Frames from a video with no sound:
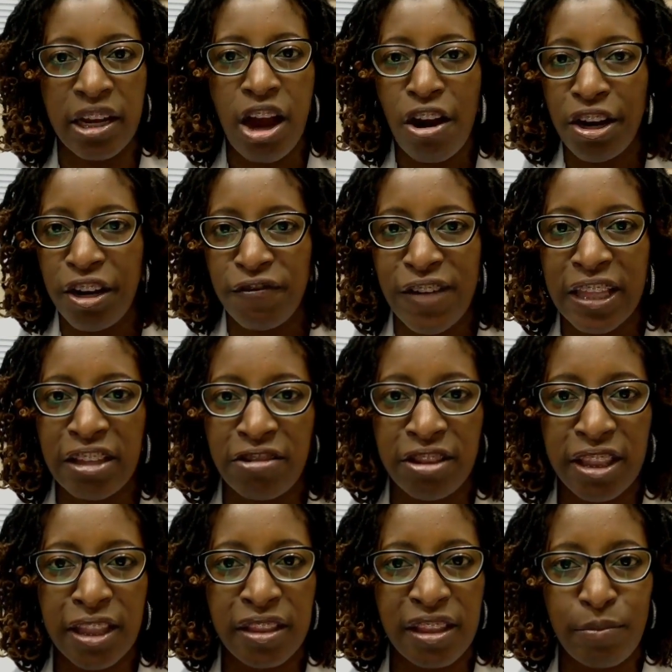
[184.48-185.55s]
cardiovascular
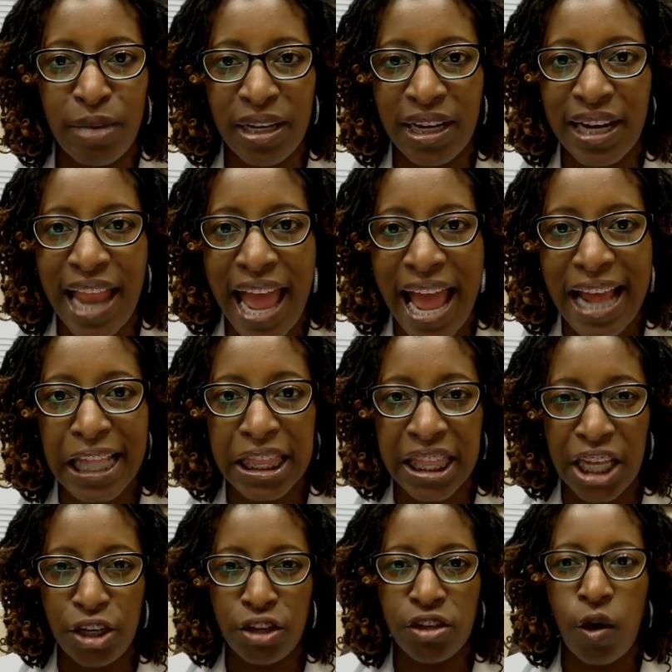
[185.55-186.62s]
system in class
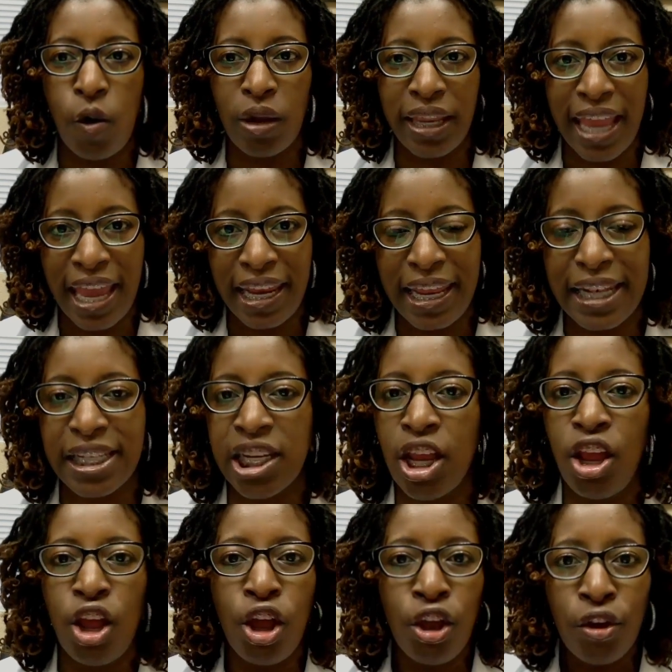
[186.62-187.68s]
and you don't get it,
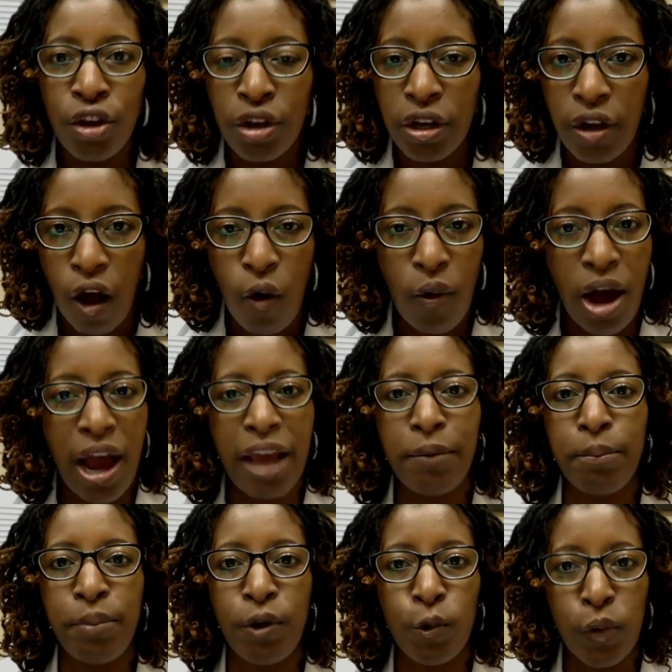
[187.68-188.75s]
go on,
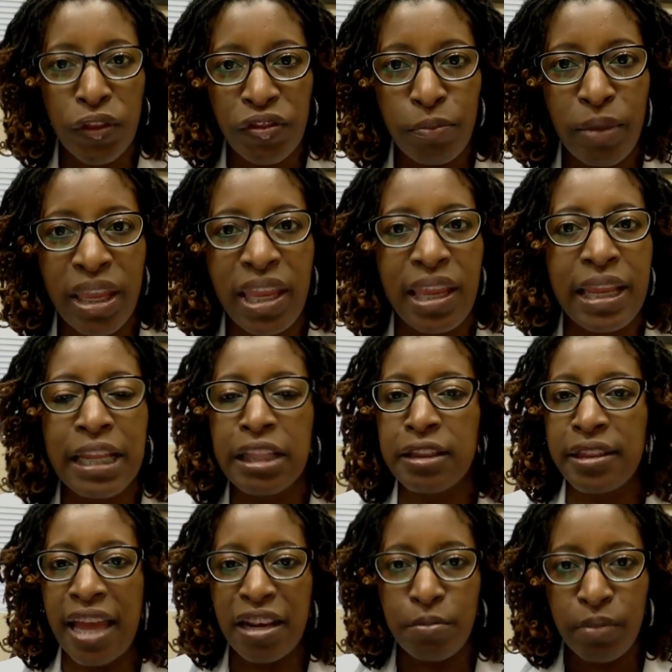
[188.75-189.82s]
book with me,
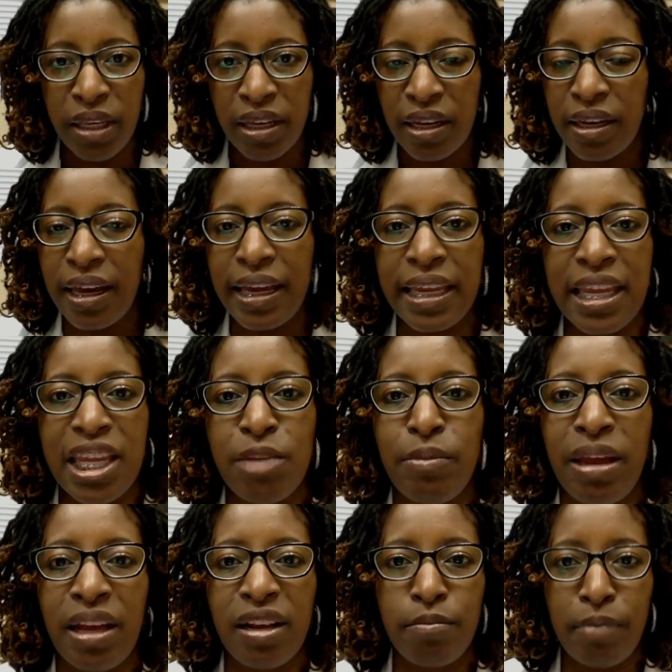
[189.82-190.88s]
send me an
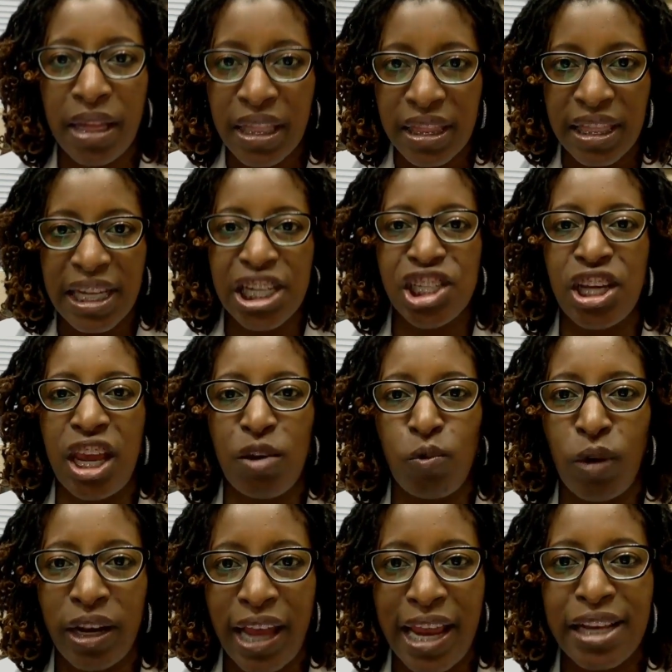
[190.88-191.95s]
email, a message. And
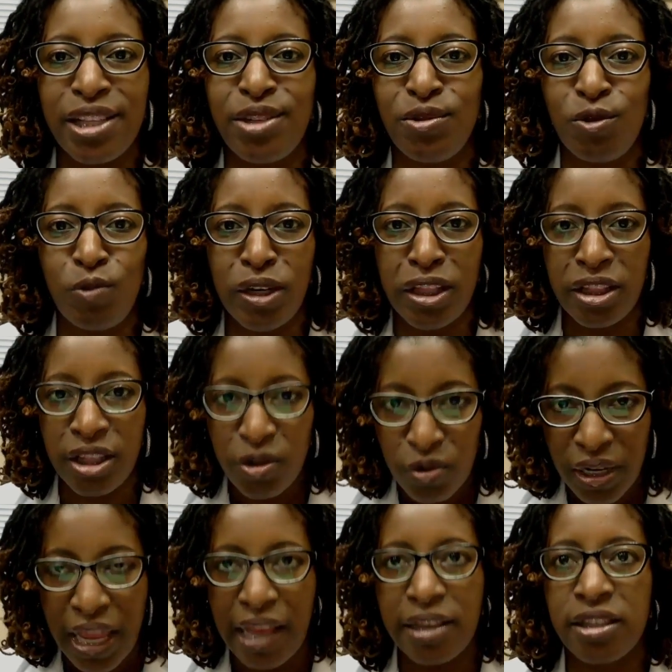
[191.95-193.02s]
what I do with
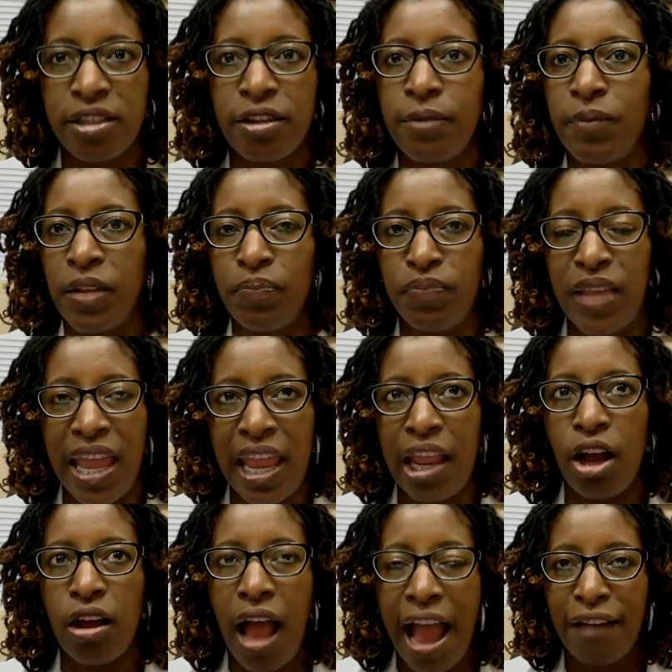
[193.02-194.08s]
students, they
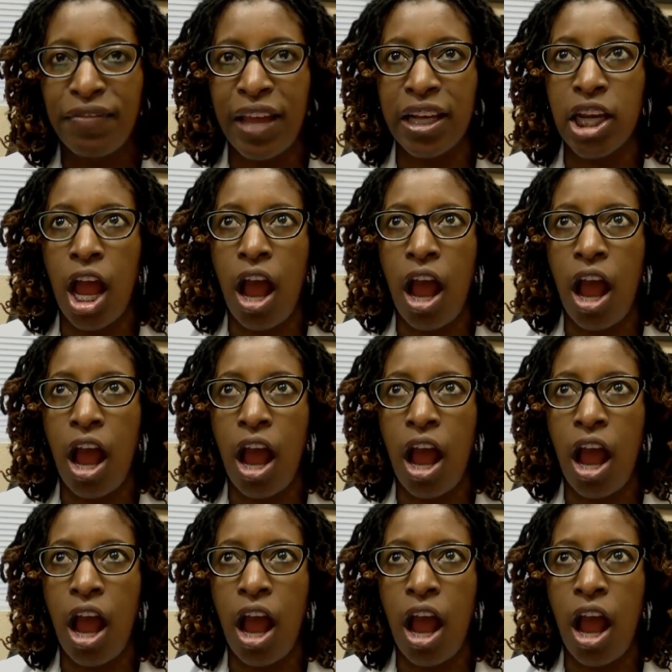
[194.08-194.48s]
have that